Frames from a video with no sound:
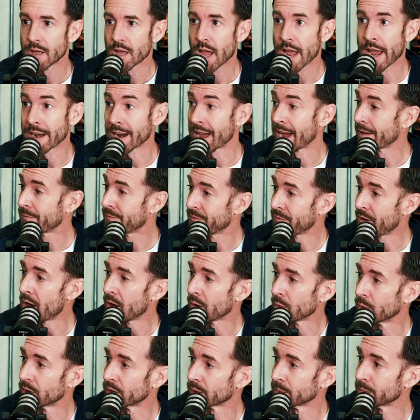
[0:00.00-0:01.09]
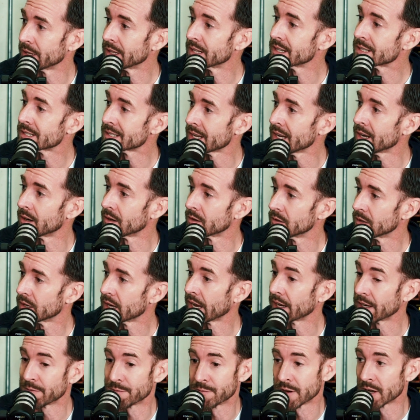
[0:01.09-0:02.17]
And I fought with him in the cell,
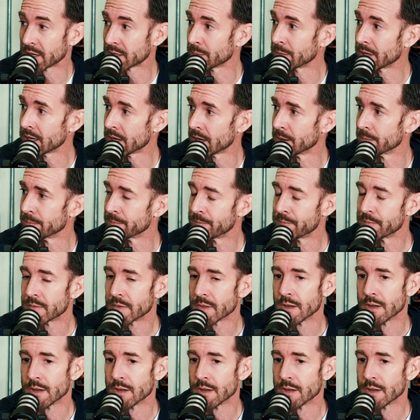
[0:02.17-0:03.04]
and he fucked me up.